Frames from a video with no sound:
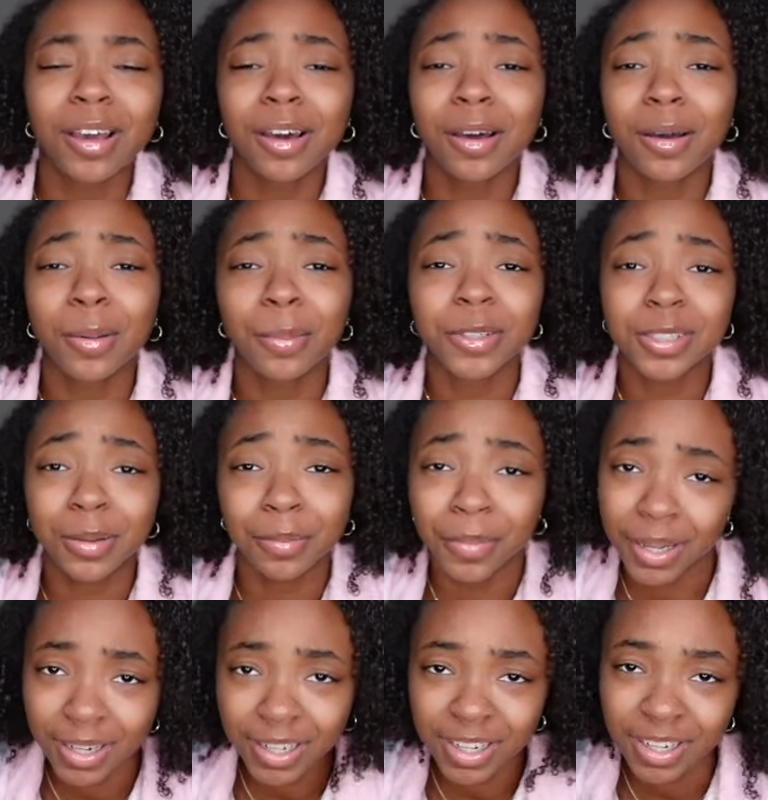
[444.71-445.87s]
um some
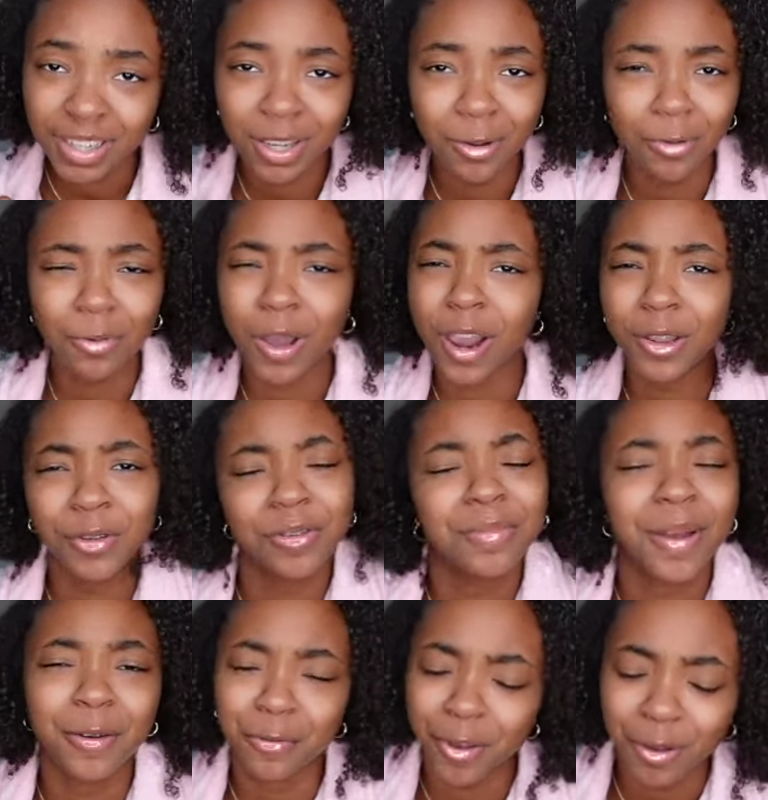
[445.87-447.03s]
money then why are you in
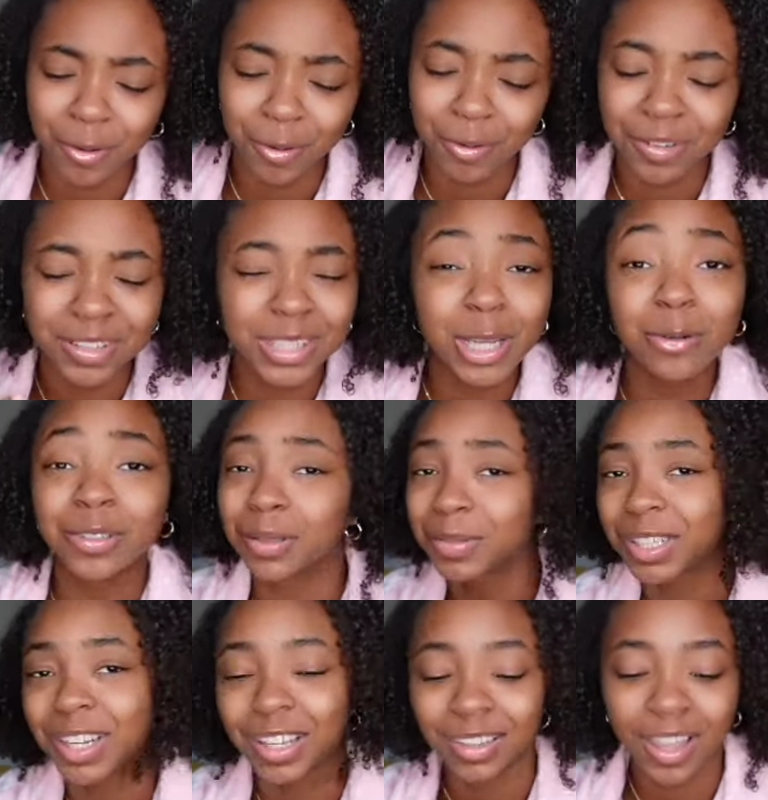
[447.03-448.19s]
my phone so it was
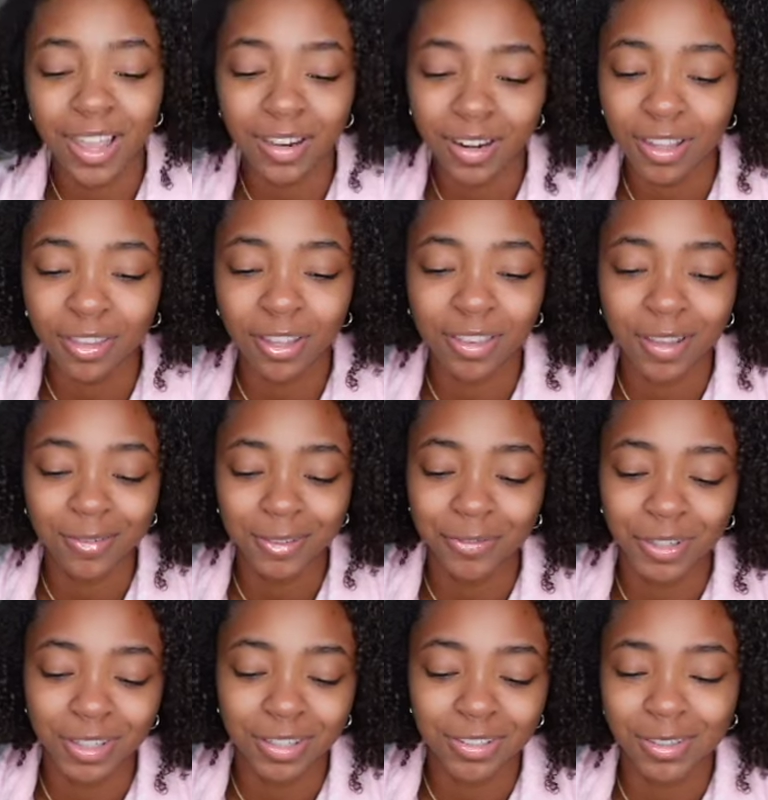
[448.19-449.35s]
something like that and i thought that was
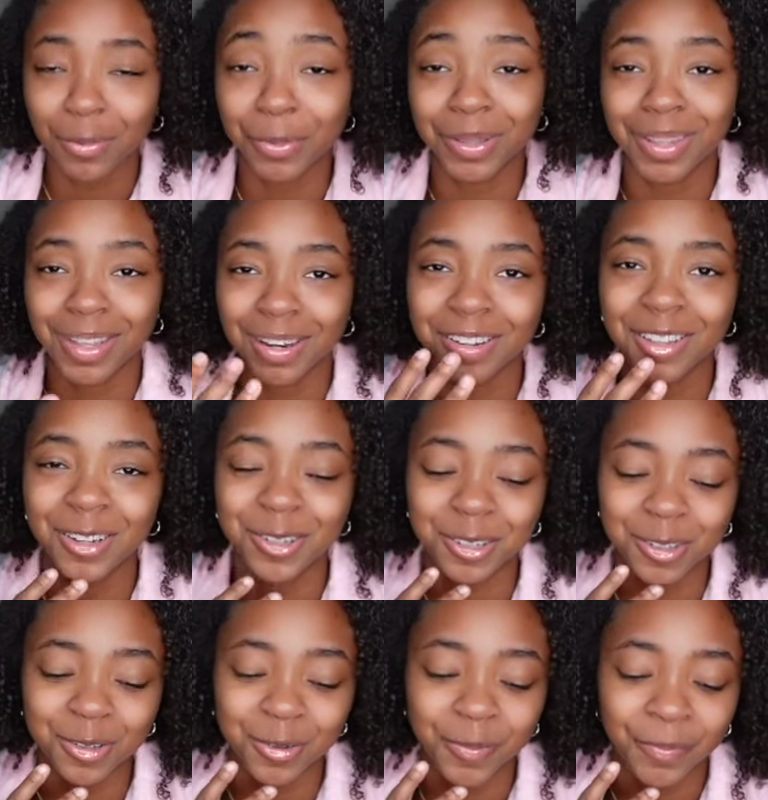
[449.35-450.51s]
funny so i put that in there
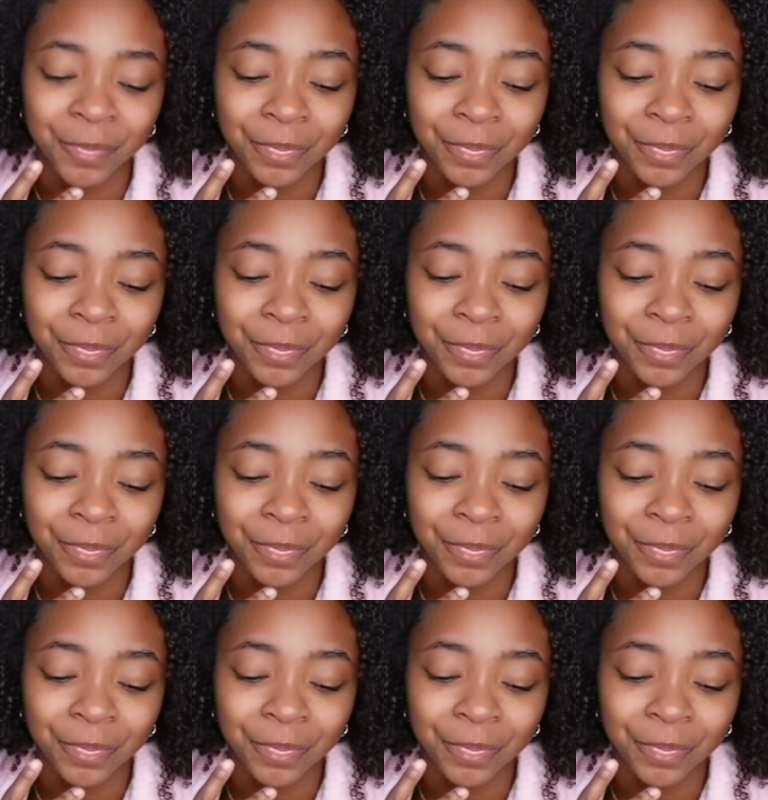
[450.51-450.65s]
too